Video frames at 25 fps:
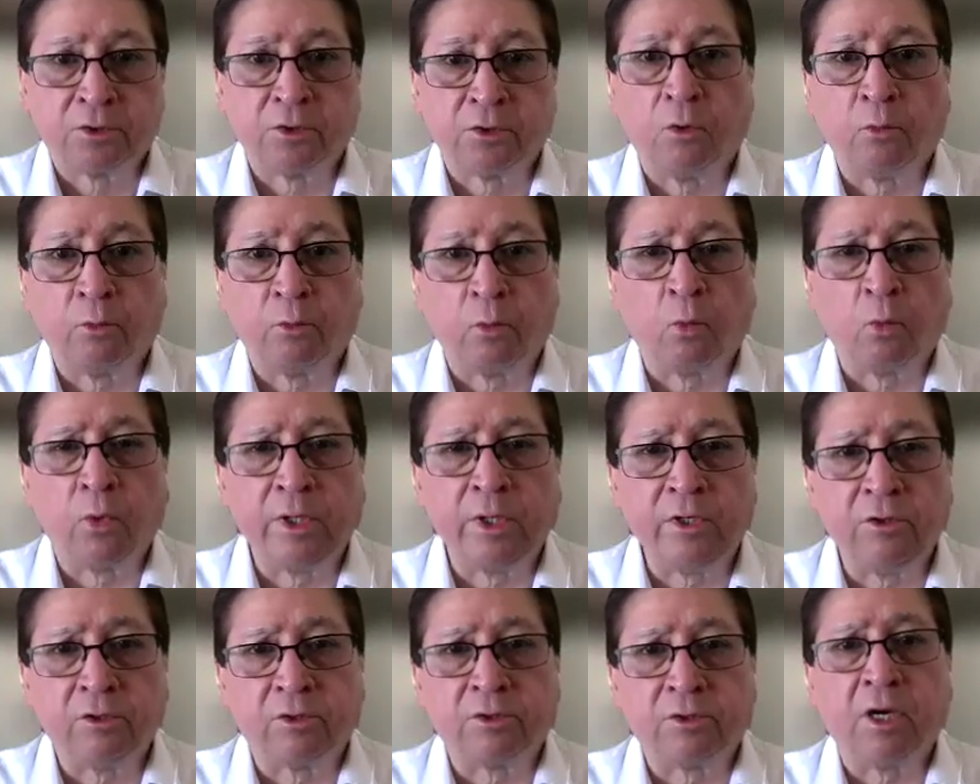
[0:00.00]

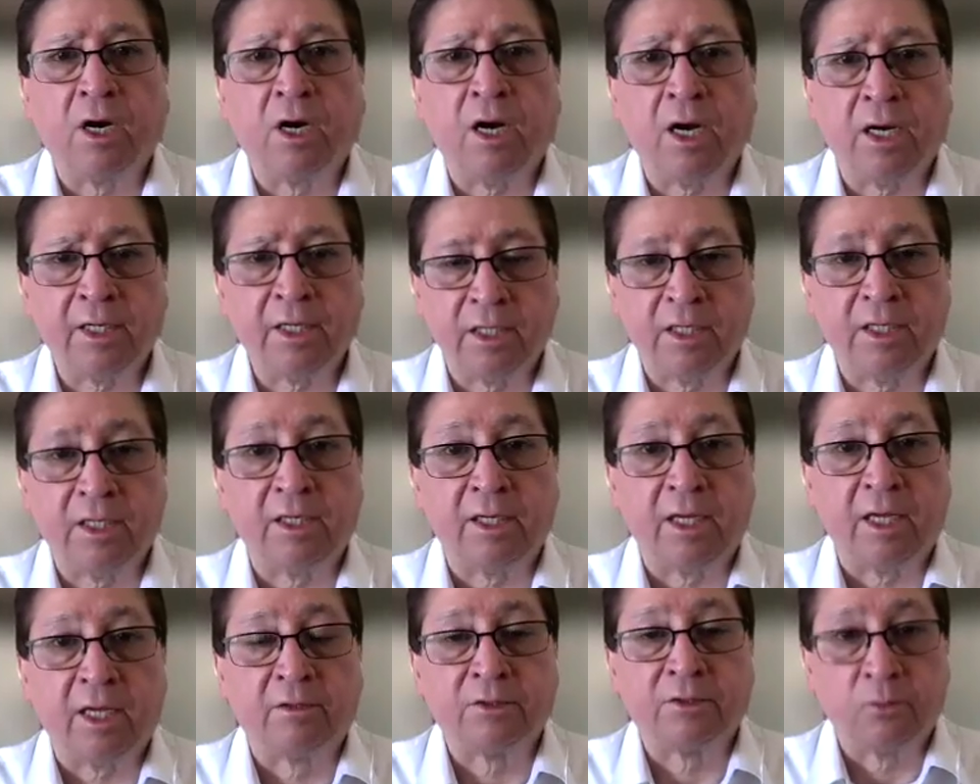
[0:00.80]
So when you're
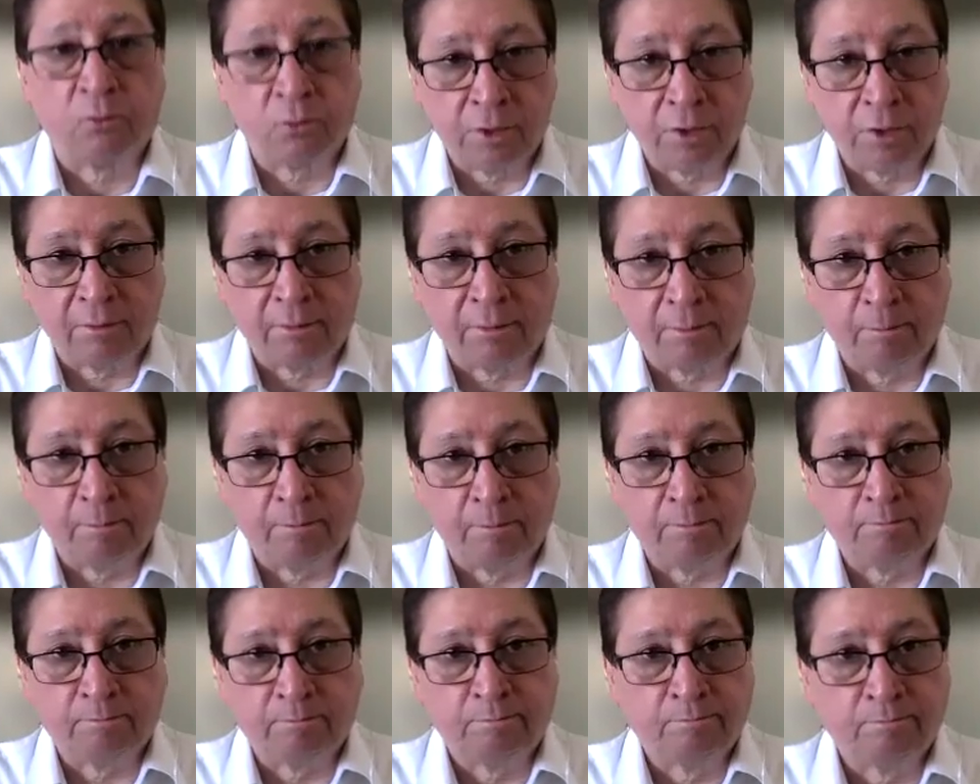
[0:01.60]
talking with
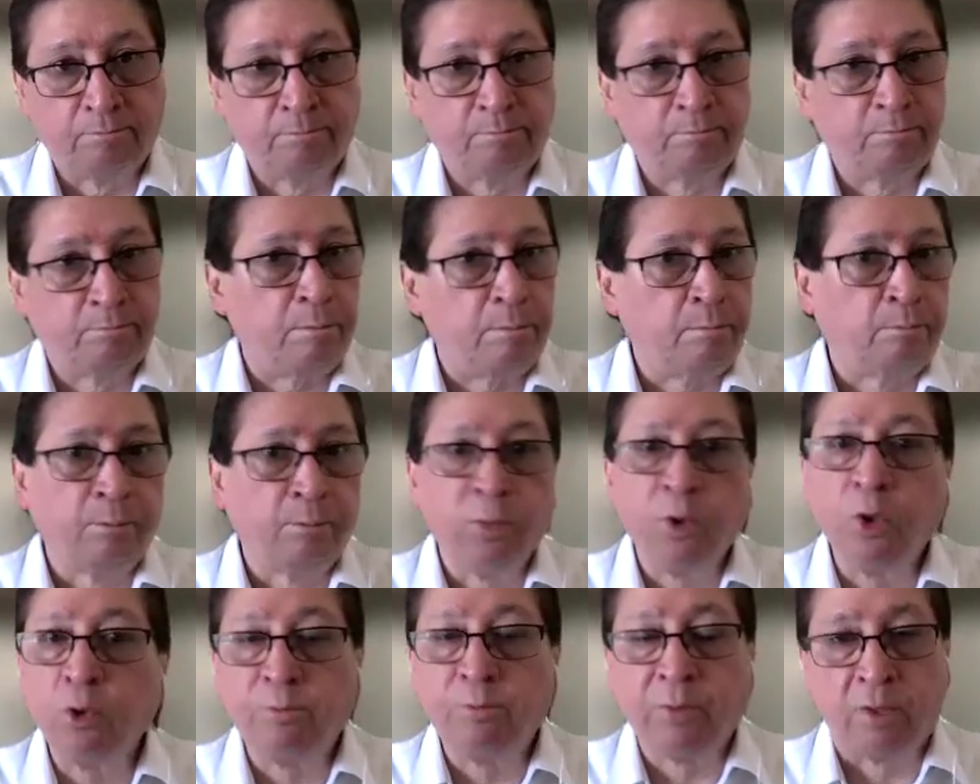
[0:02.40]
a
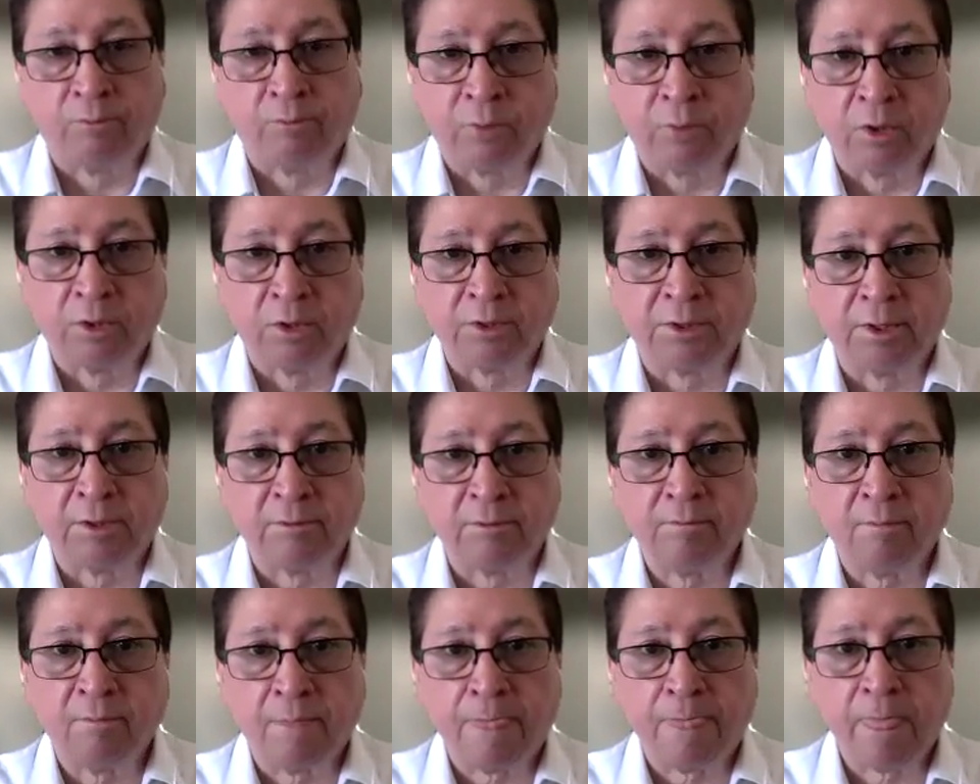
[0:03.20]
blueprint
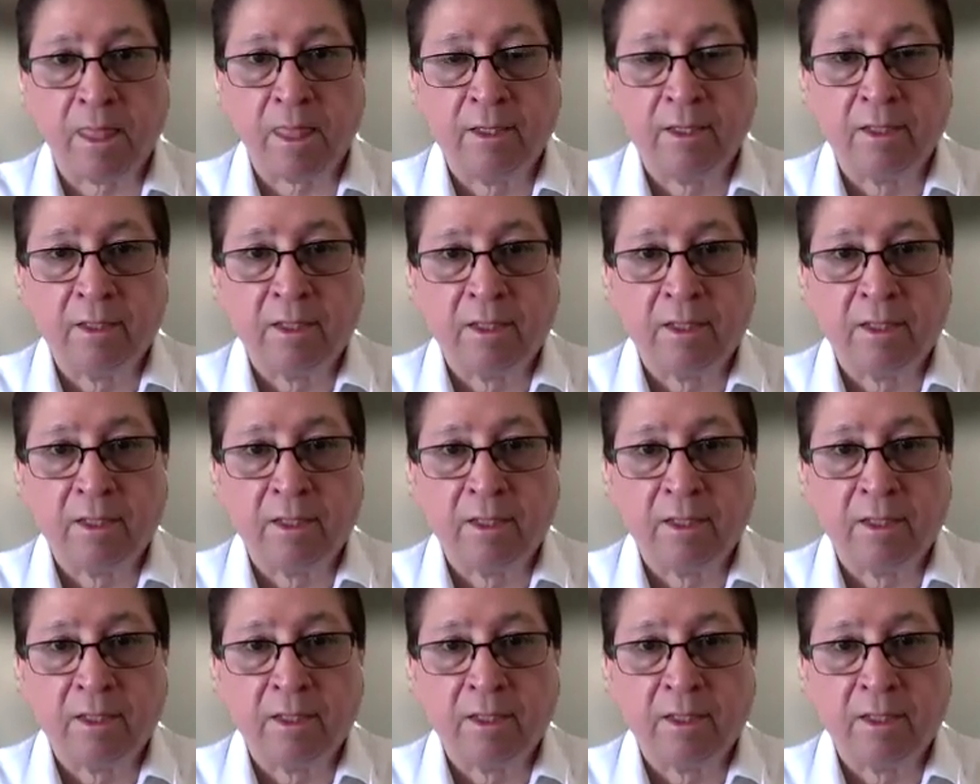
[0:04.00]
person,